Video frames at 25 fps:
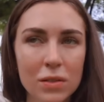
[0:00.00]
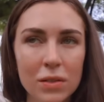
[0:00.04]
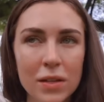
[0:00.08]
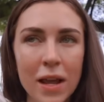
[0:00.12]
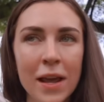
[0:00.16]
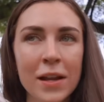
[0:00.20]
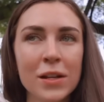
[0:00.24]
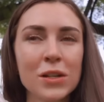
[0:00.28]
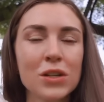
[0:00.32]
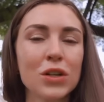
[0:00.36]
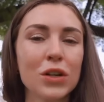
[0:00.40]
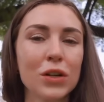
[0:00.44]

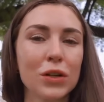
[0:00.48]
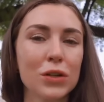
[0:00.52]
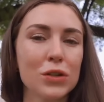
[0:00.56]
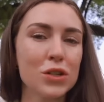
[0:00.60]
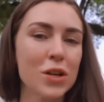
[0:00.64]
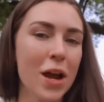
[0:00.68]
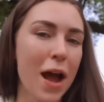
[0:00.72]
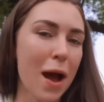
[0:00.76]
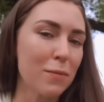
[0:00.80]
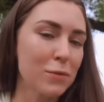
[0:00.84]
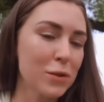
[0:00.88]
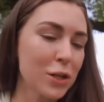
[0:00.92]
enter a new
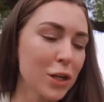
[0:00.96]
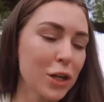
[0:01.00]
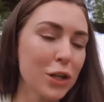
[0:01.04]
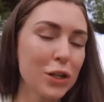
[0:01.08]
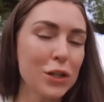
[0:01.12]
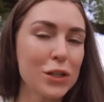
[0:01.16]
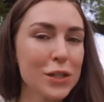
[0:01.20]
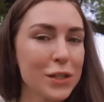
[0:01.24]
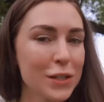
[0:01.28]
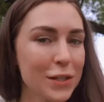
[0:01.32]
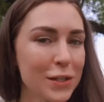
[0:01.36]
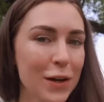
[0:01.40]
chapter,
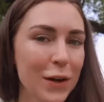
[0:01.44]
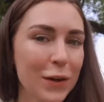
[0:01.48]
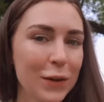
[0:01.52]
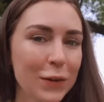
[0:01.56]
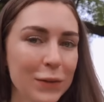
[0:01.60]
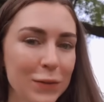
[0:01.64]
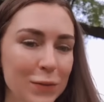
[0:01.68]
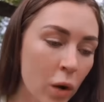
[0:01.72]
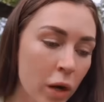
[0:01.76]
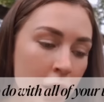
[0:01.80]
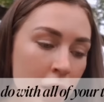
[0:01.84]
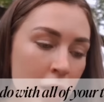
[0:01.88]
you just know.
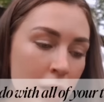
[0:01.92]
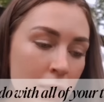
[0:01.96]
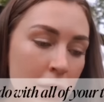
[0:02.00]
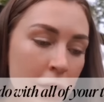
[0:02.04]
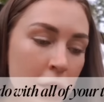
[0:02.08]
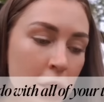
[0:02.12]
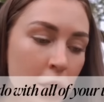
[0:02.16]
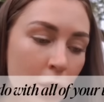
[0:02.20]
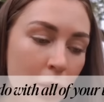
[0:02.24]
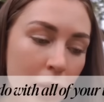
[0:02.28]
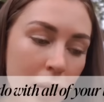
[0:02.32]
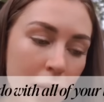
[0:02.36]
What are you going to
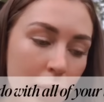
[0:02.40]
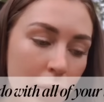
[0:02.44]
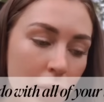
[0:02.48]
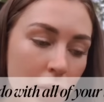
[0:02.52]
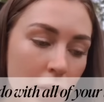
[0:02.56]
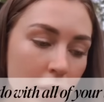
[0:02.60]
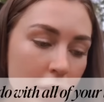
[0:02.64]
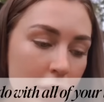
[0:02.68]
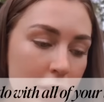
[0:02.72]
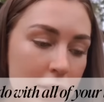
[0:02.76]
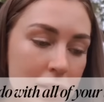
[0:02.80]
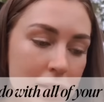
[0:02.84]
be doing with
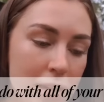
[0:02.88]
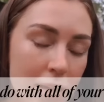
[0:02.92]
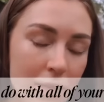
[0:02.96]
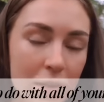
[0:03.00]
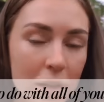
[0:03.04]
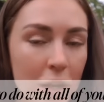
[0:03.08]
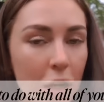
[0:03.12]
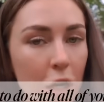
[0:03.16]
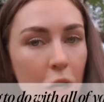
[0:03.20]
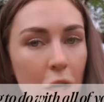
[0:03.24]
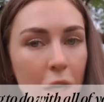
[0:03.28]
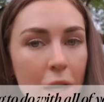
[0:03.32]
all your stuff
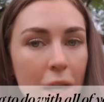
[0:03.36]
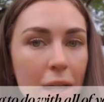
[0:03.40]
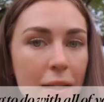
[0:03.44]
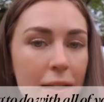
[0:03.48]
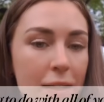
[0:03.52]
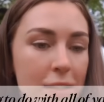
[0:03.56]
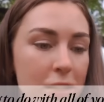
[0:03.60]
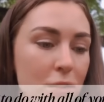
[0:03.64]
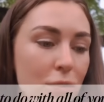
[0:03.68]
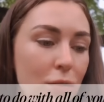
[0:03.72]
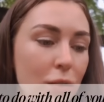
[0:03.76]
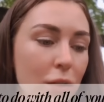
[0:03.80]
in Korea?
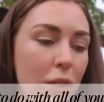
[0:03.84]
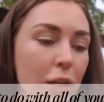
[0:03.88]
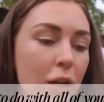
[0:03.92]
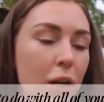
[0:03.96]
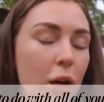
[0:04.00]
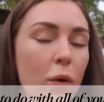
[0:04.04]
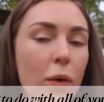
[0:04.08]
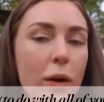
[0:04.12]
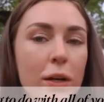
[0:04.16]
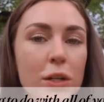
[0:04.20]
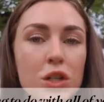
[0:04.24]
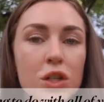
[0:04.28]
That's a really
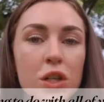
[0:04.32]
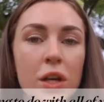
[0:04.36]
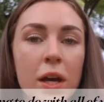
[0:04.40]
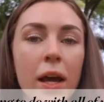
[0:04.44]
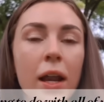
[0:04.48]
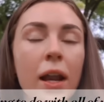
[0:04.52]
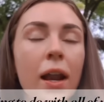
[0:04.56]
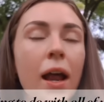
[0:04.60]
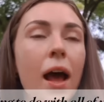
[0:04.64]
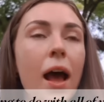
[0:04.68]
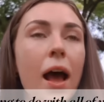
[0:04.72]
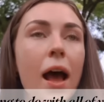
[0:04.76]
good
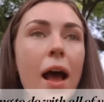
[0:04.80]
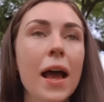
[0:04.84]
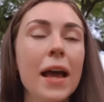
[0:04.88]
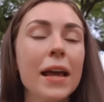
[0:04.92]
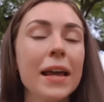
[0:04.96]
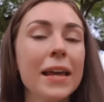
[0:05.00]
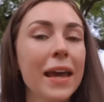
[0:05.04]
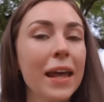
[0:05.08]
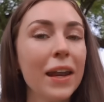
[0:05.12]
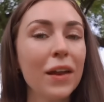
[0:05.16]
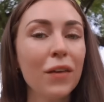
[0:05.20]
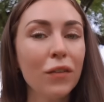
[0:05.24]
question.
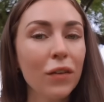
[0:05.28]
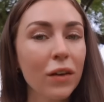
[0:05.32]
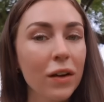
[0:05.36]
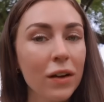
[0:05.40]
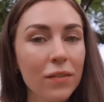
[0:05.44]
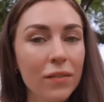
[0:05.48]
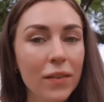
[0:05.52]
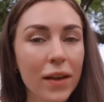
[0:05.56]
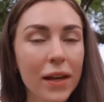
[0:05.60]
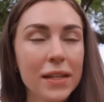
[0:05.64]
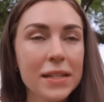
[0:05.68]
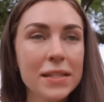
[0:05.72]
Getting rid
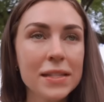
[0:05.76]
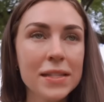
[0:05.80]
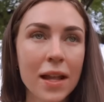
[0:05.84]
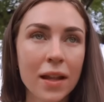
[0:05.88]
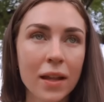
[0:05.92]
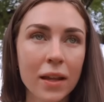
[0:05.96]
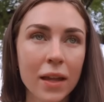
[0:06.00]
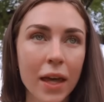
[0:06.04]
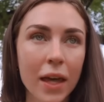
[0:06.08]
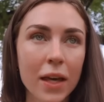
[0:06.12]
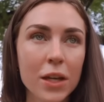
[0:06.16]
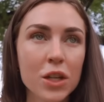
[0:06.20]
of it,
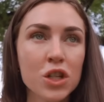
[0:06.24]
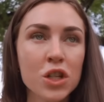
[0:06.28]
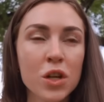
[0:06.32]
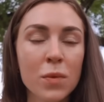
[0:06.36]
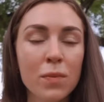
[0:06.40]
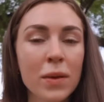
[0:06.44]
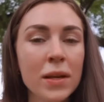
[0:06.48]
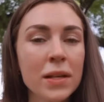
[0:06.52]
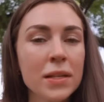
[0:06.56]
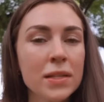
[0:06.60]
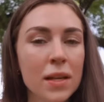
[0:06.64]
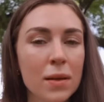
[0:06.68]
selling it,
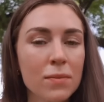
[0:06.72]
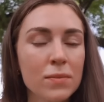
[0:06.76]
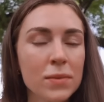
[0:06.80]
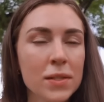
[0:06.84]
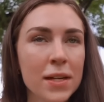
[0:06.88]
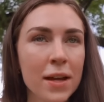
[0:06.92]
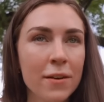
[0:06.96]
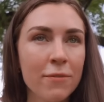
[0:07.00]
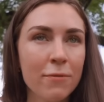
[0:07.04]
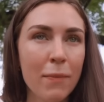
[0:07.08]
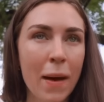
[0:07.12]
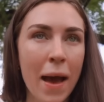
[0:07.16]
shipping some
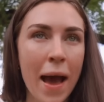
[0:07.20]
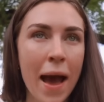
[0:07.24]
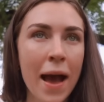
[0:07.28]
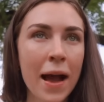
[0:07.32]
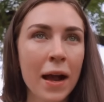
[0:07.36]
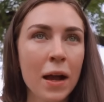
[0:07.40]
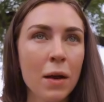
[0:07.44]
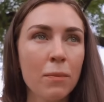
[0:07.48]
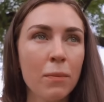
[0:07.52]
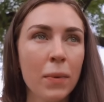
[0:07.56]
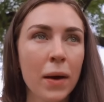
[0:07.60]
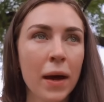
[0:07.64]
stuff
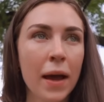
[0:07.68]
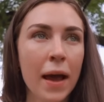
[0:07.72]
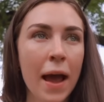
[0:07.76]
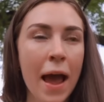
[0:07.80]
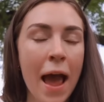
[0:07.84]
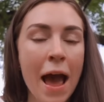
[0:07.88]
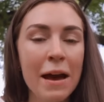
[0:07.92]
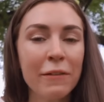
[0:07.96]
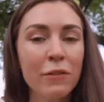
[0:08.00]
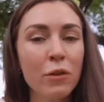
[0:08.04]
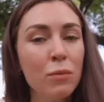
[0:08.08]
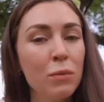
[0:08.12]
back, but I
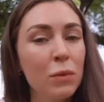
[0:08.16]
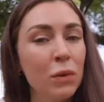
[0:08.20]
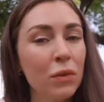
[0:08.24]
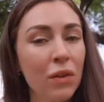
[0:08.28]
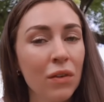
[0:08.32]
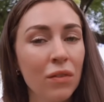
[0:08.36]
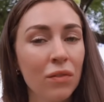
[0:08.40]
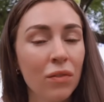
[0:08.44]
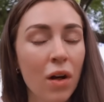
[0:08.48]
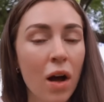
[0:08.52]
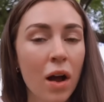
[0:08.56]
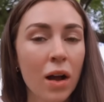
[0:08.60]
have a
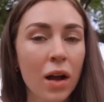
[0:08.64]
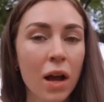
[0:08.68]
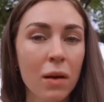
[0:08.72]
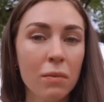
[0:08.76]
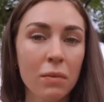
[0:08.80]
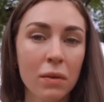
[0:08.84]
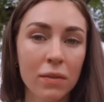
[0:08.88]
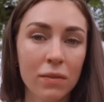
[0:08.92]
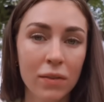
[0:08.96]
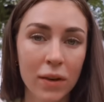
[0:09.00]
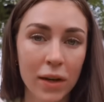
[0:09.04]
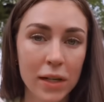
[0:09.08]
moving vlog
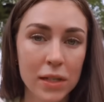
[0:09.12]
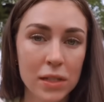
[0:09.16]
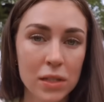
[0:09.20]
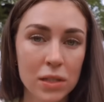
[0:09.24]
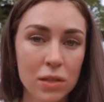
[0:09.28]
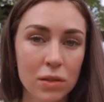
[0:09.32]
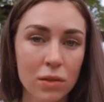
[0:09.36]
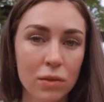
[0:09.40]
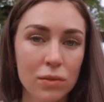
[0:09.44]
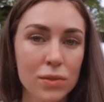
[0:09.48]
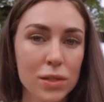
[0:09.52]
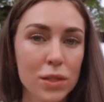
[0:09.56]
coming very
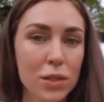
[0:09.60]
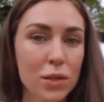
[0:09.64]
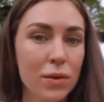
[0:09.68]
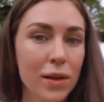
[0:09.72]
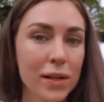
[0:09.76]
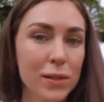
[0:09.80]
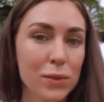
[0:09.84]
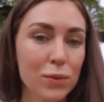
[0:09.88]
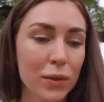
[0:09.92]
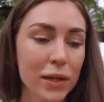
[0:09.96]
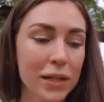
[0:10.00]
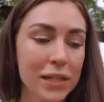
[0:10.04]
soon, so you
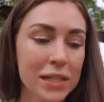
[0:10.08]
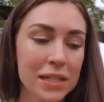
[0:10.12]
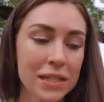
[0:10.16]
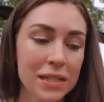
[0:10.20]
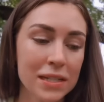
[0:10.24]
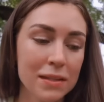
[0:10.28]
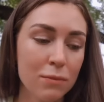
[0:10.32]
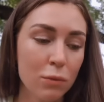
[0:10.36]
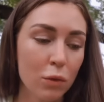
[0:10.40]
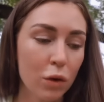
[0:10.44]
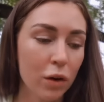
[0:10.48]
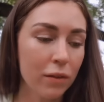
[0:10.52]
guys will get to
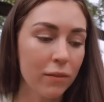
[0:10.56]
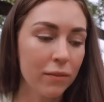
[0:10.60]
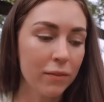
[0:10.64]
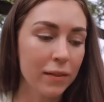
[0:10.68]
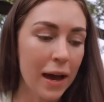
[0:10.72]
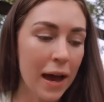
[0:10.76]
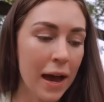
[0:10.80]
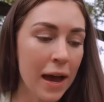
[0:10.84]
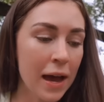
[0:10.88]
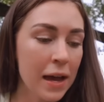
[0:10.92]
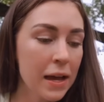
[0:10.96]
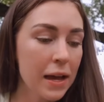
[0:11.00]
see more of
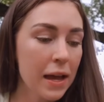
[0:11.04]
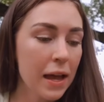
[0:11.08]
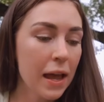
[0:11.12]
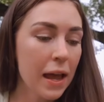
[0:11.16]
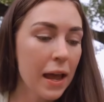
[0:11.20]
that.